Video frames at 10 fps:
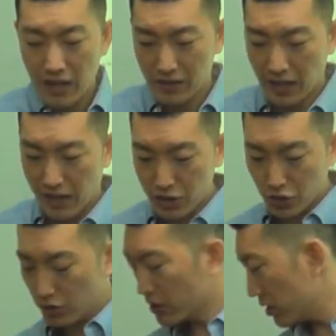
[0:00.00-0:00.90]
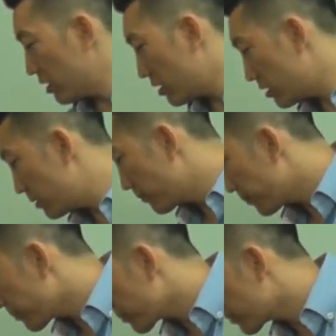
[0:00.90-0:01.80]
And the actual
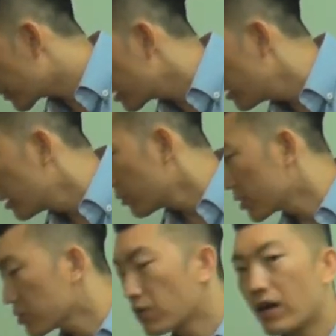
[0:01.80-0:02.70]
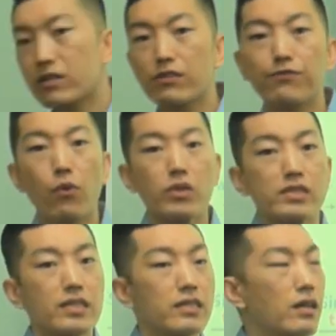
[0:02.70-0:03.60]
year was around the
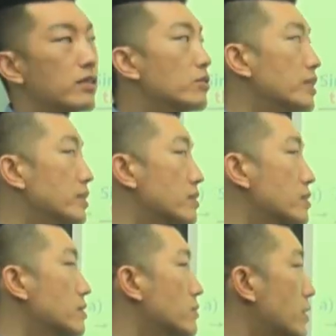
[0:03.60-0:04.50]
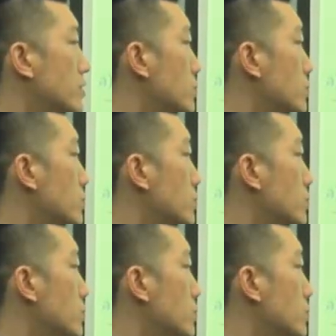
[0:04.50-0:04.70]
1400s, right?